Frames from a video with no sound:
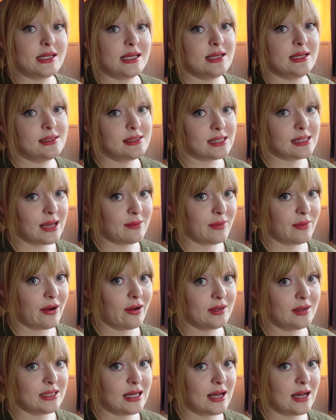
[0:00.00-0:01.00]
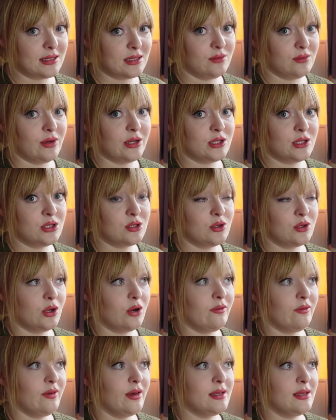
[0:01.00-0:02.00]
is to get married at a registry
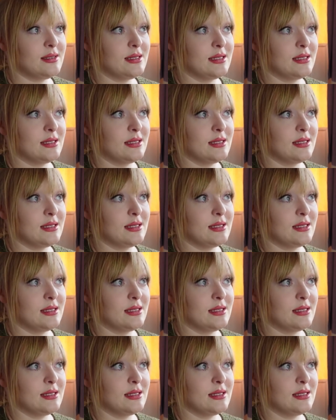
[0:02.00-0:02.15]
office.